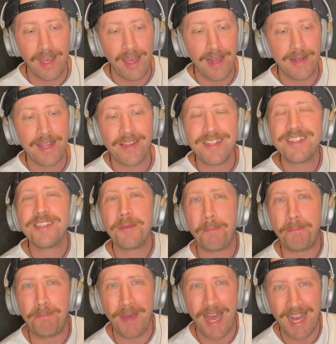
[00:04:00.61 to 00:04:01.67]
Now that's the
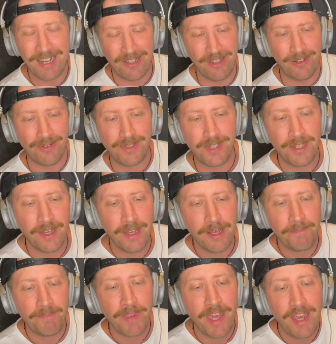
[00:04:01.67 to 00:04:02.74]
bad news.
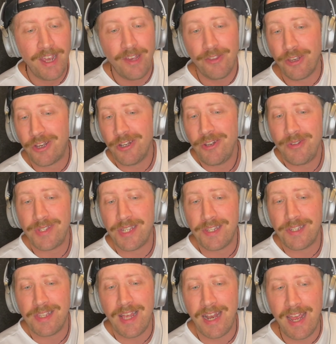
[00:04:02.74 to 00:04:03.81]
The good news
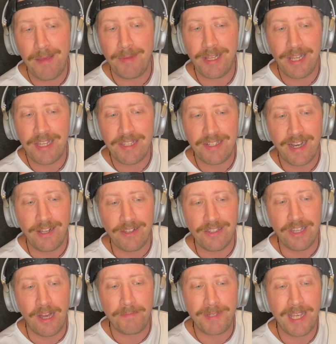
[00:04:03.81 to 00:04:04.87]
is that MLA Style is
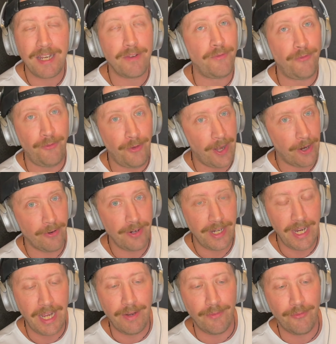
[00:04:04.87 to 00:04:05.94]
updated
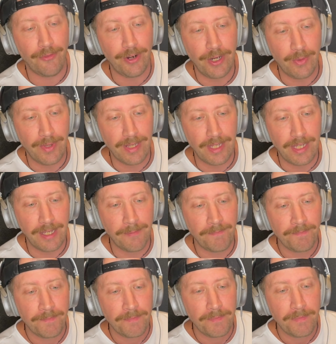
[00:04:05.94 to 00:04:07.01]
very infrequently.
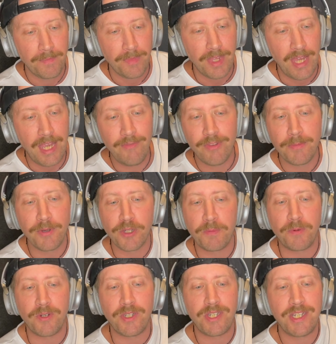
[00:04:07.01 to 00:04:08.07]
Even the most
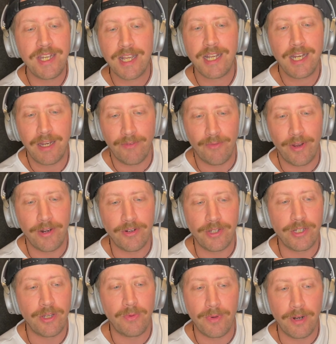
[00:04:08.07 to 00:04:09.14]
persnickety of writers
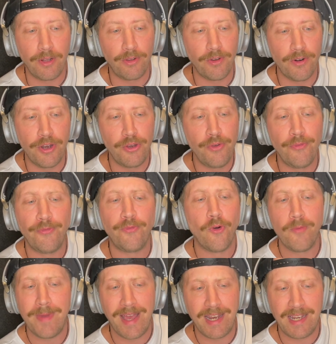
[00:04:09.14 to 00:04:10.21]
don't want to learn a new
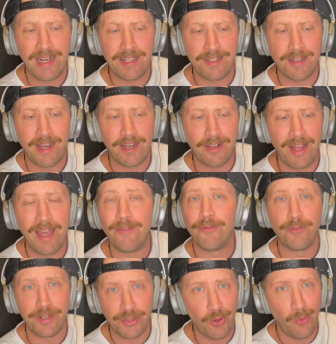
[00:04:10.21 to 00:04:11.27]
formatting style
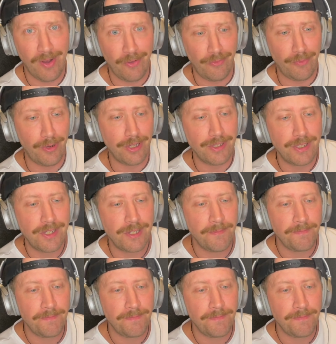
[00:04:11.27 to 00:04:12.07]
every 12 months.